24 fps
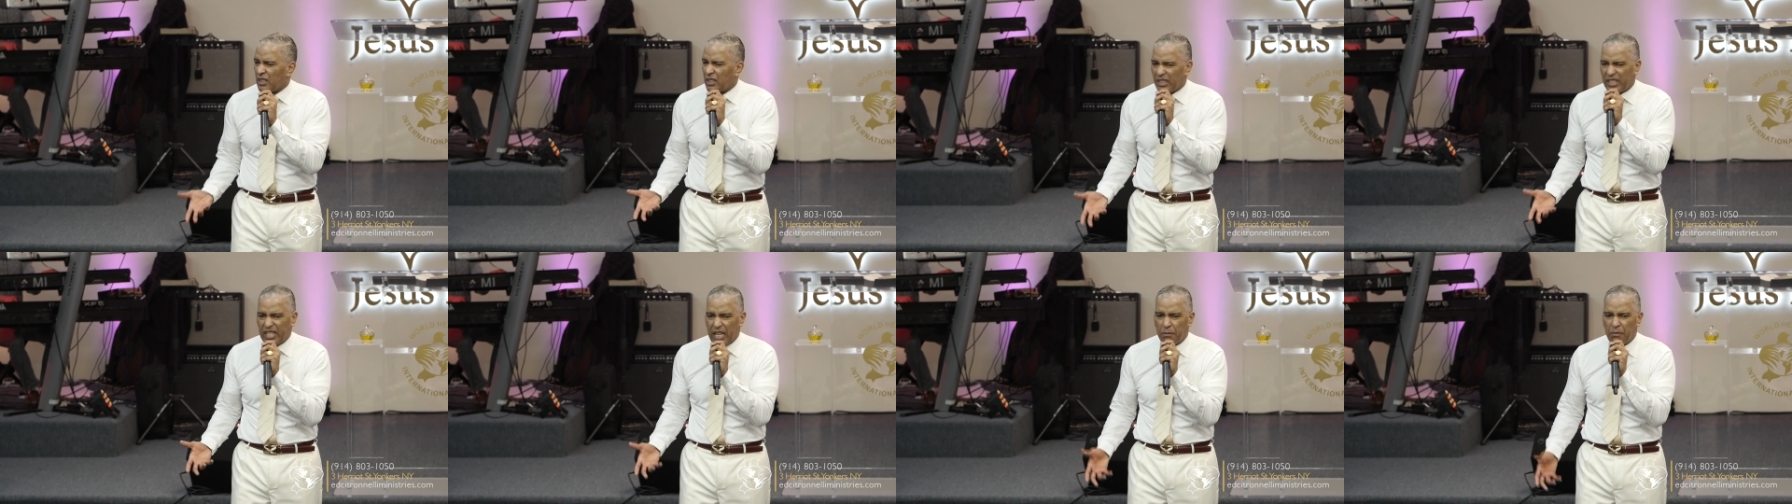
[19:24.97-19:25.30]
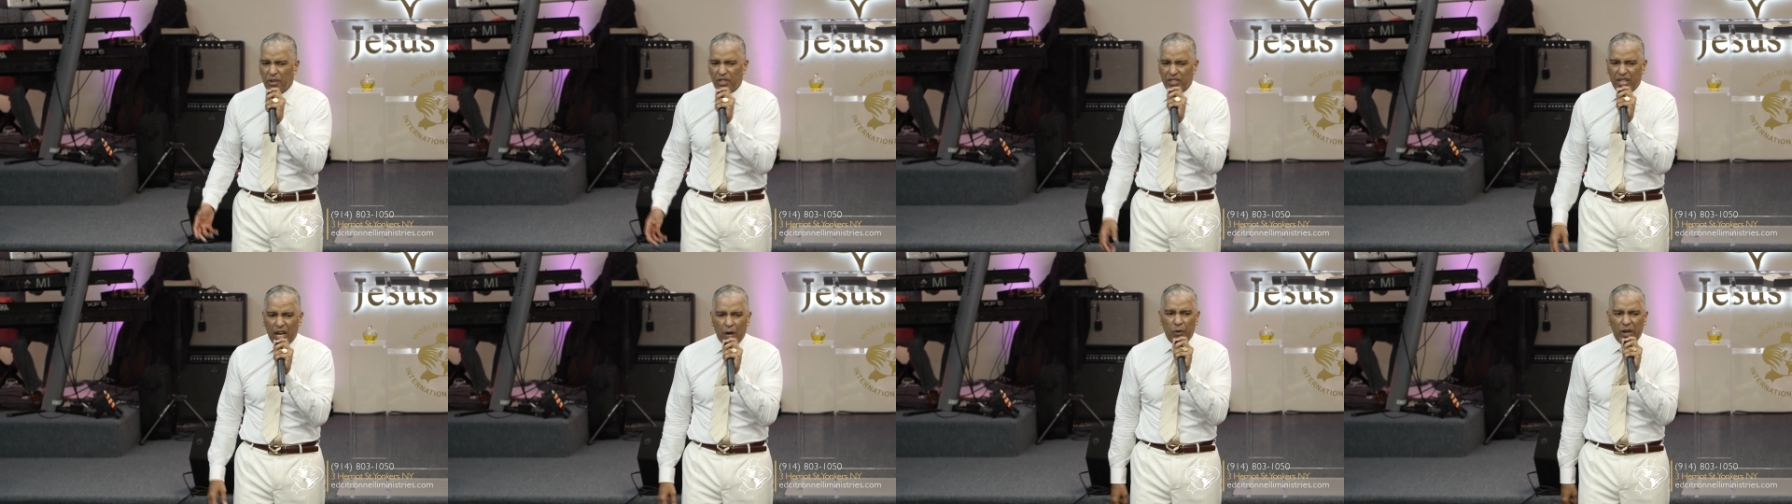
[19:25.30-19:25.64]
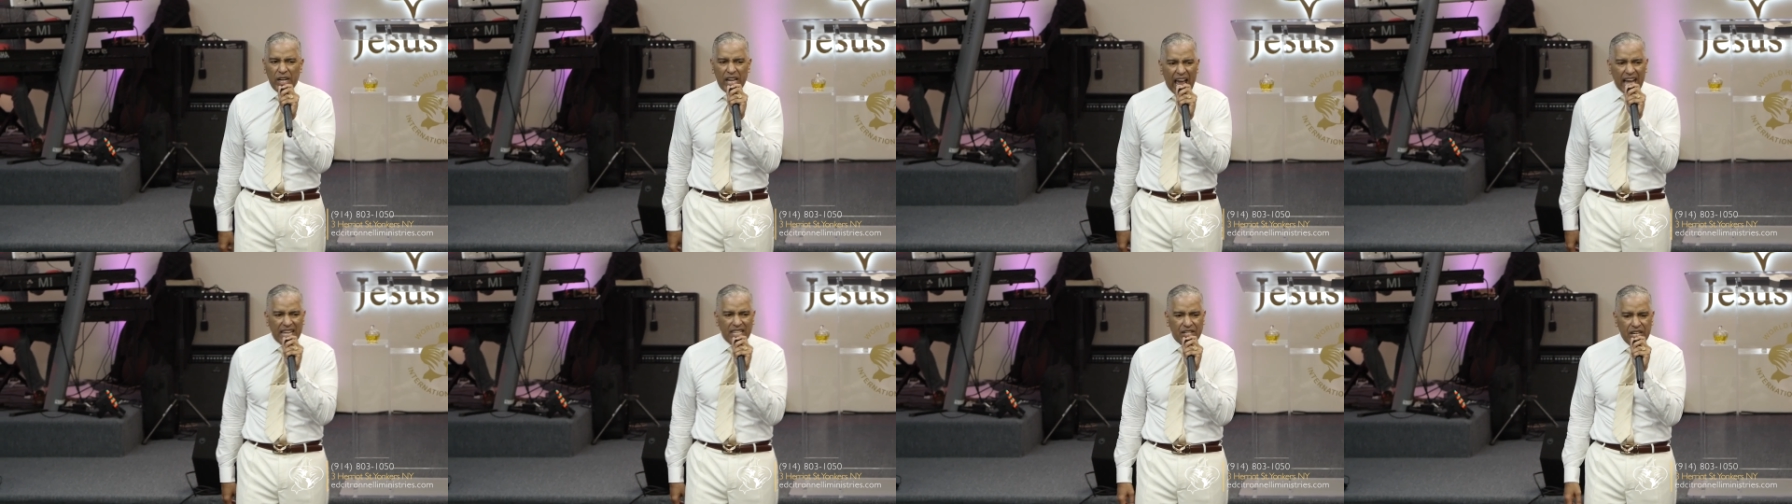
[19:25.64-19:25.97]
Demons are
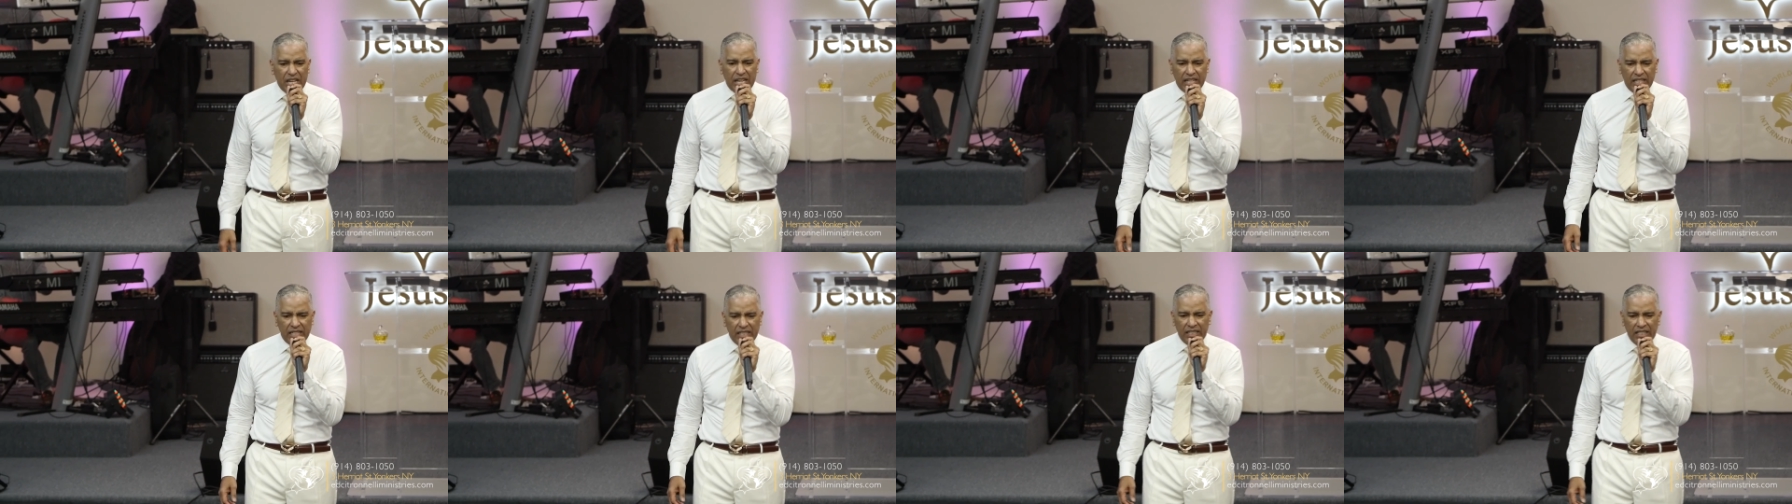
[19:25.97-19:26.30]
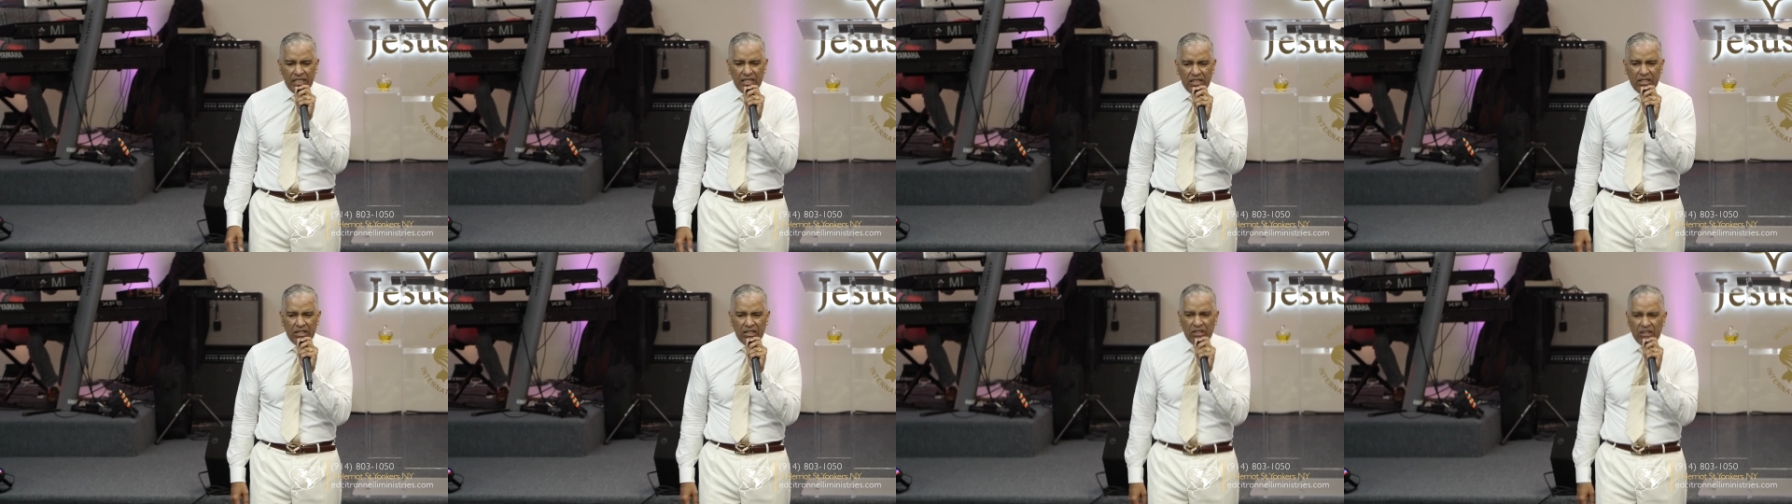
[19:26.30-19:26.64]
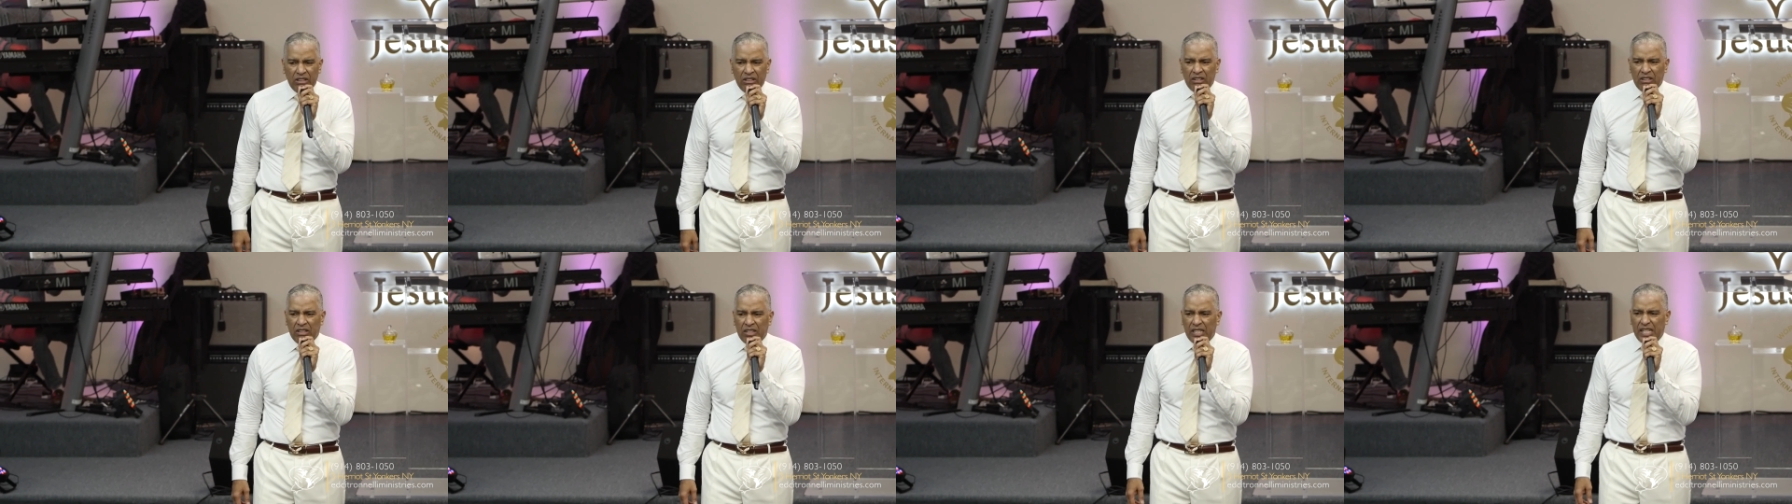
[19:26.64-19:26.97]
relaxing
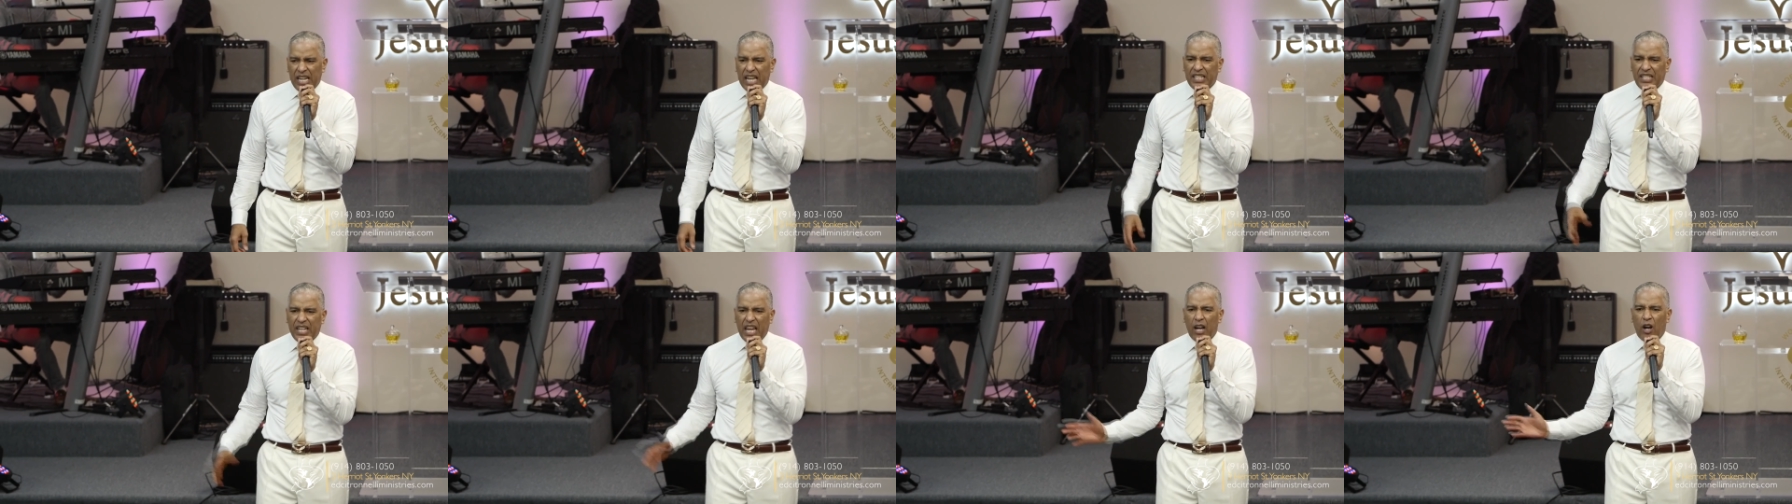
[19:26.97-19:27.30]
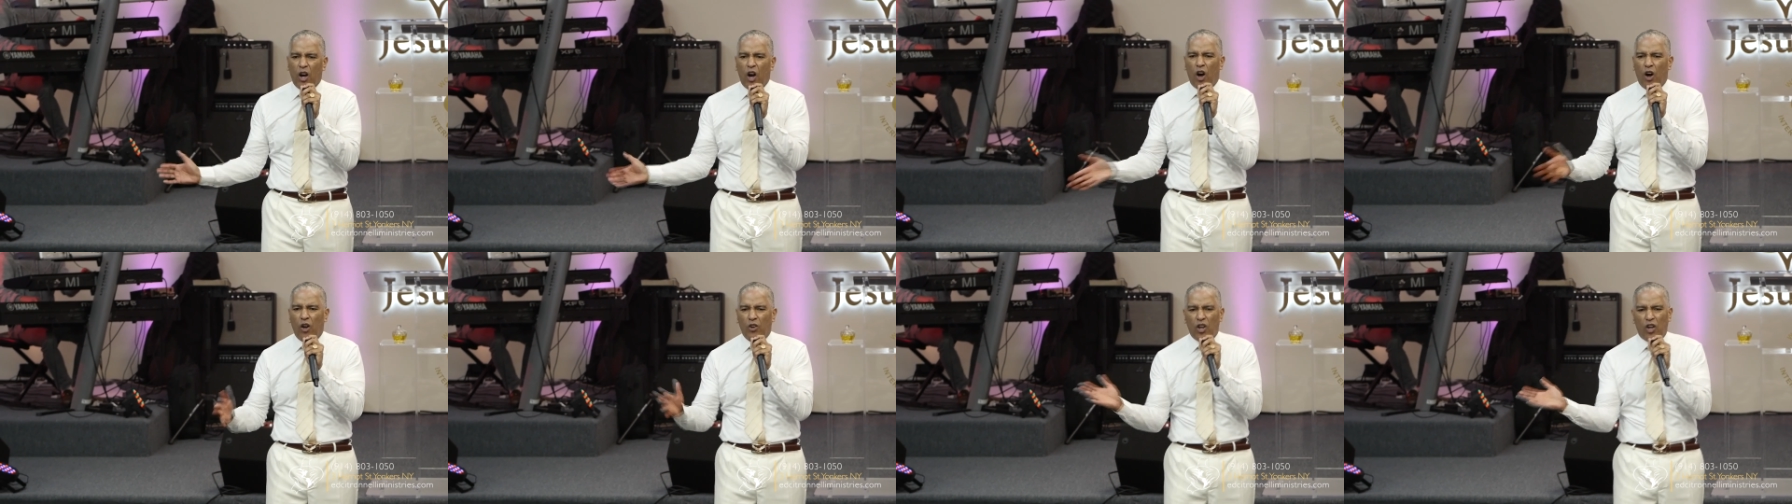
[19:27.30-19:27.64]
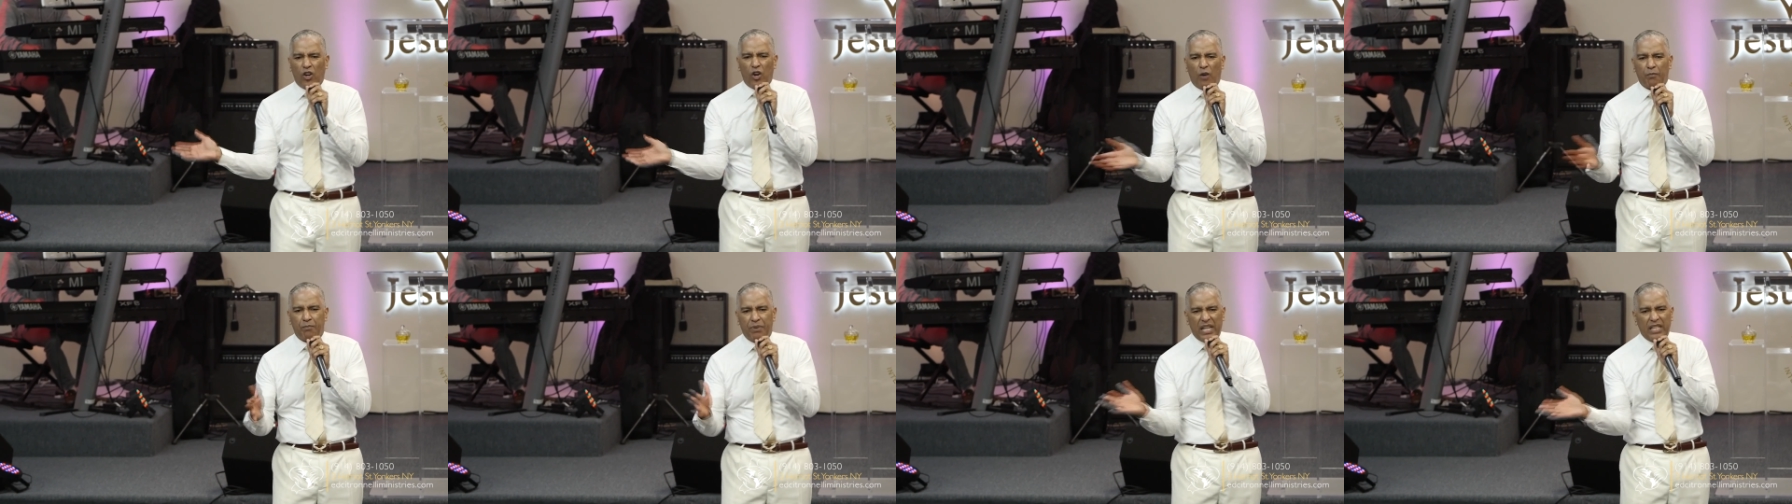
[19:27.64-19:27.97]
they say, oh, no,
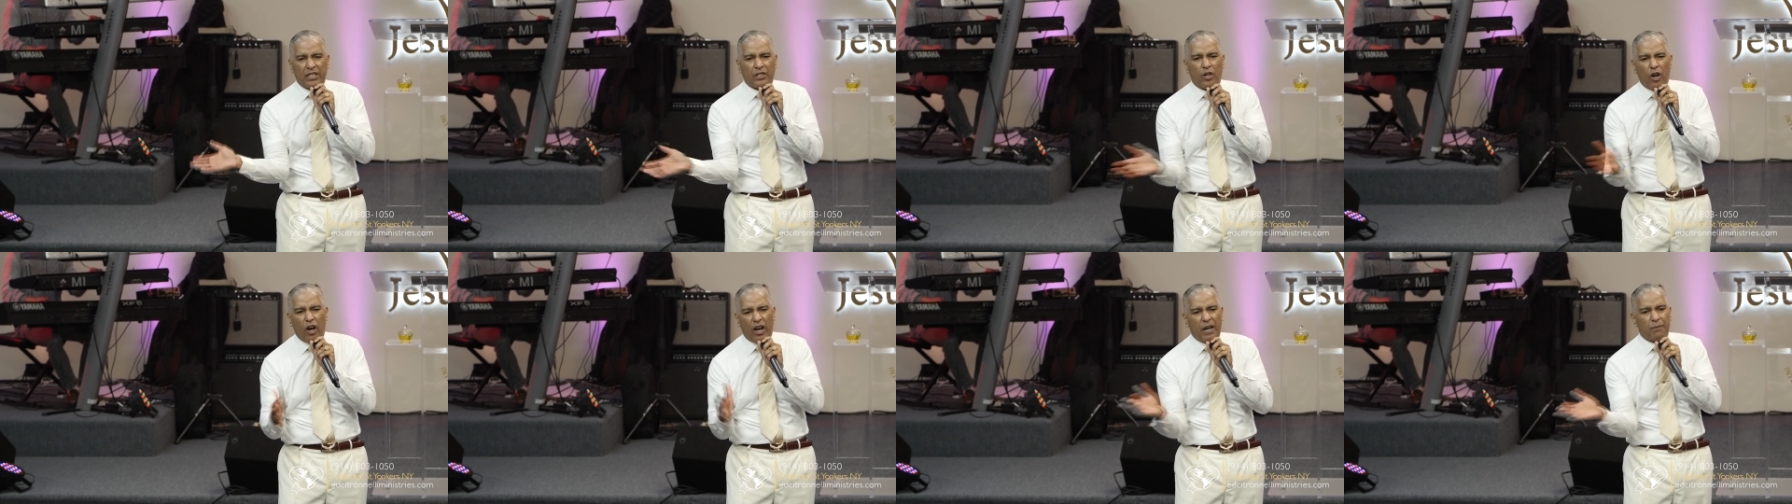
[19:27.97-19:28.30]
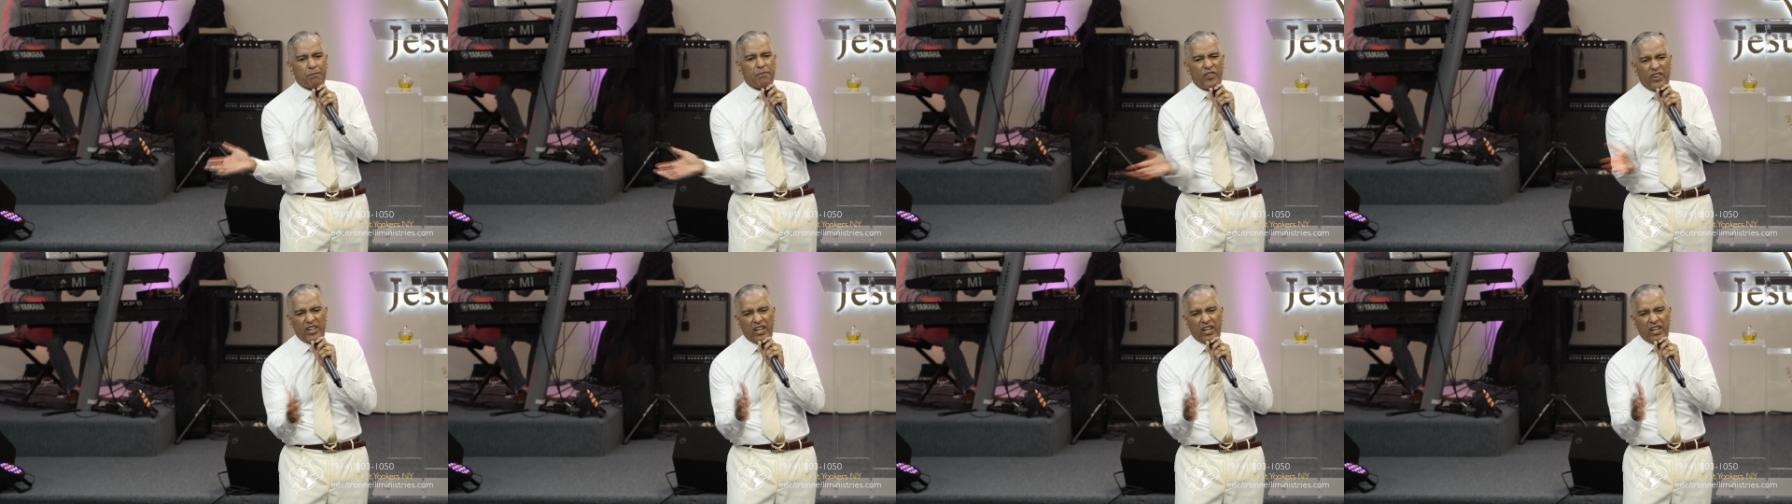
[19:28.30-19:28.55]
no, please, go ahead,